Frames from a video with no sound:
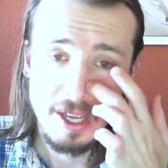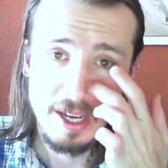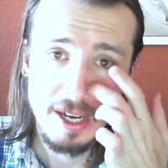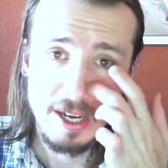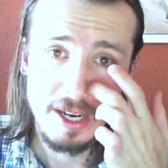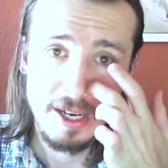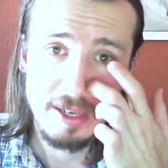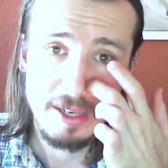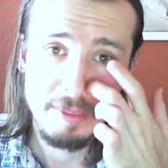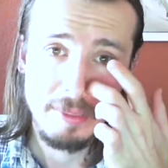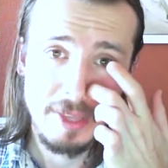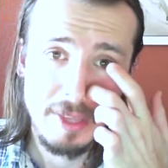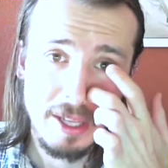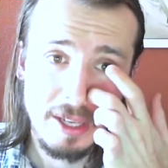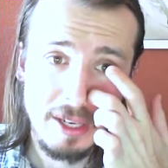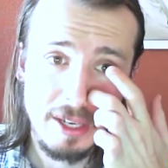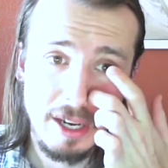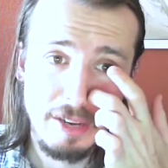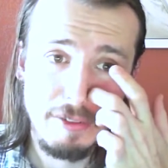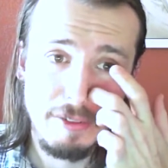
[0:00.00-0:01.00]

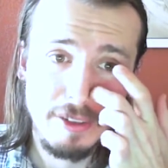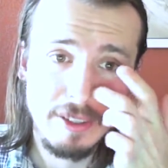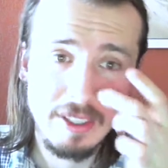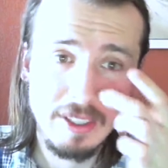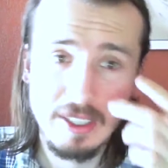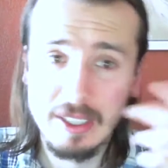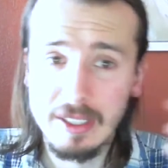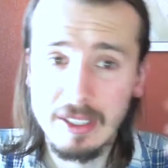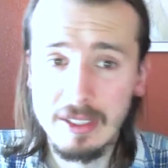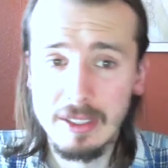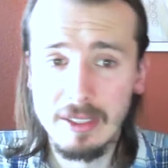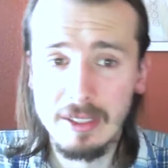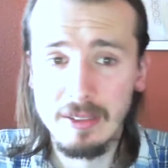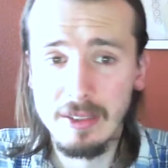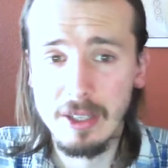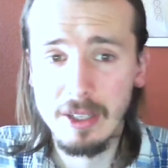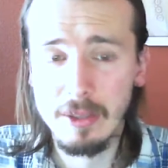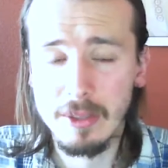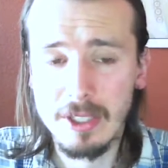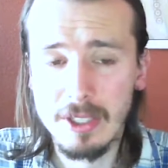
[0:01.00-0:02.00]
that I felt like,
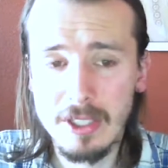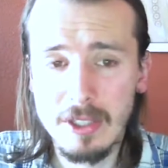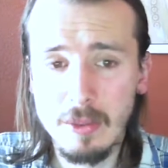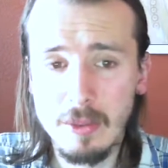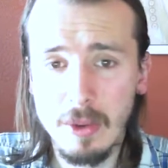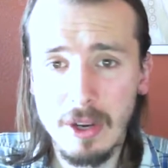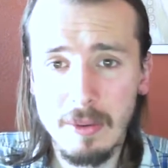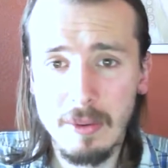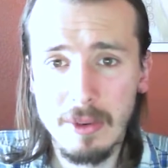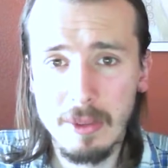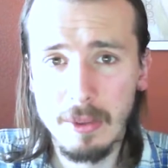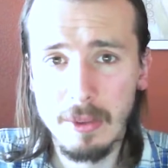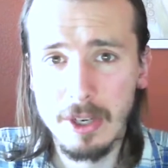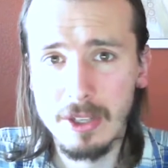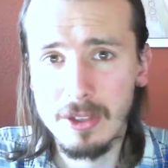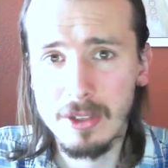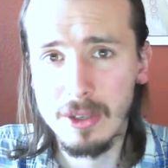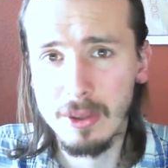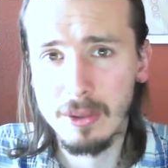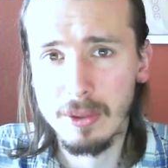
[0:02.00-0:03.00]
this is what I really want
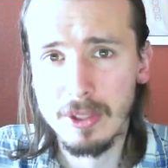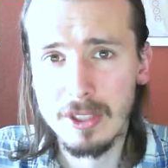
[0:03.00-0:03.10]
to do.